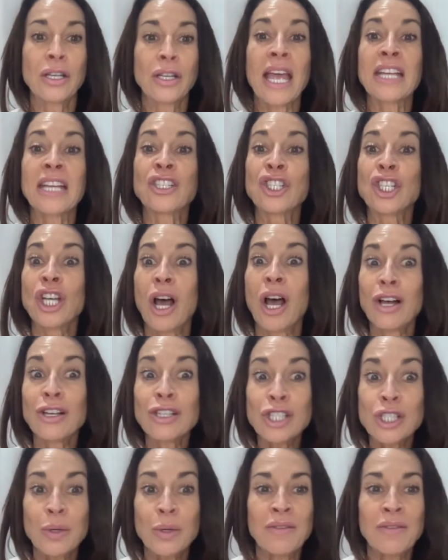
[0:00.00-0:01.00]
And she
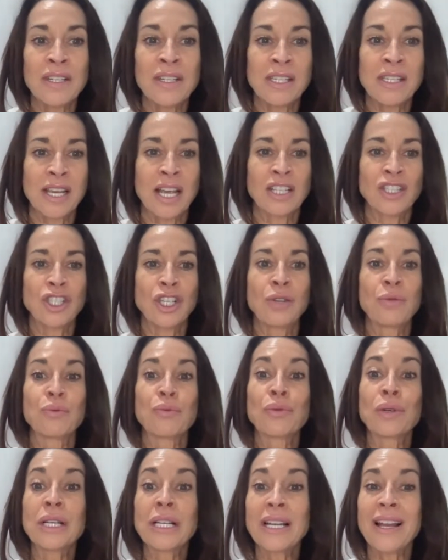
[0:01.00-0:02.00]
also even said she
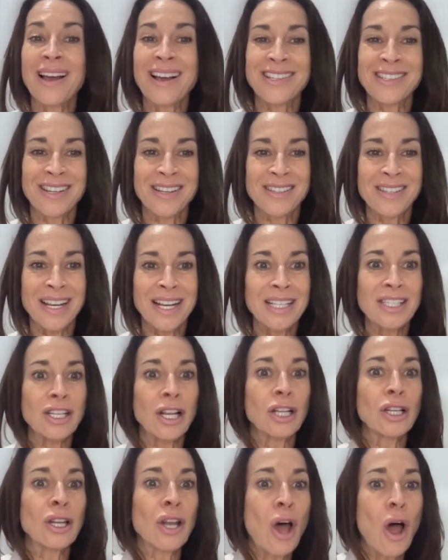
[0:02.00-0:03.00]
realizes it's a
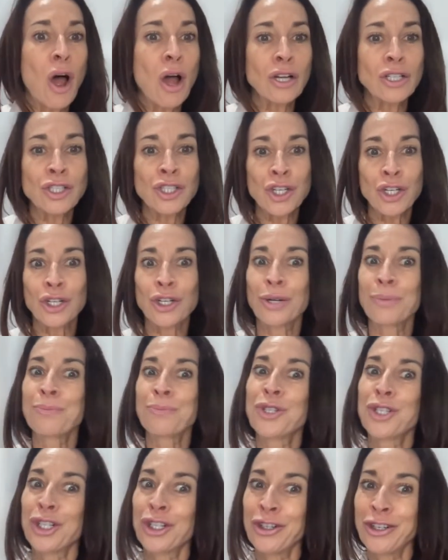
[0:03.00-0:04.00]
long-term
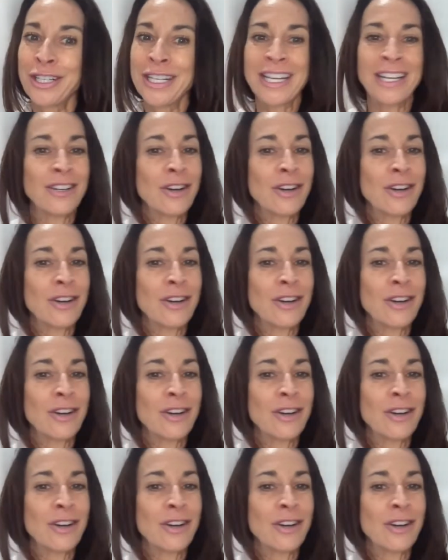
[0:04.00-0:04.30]
journey,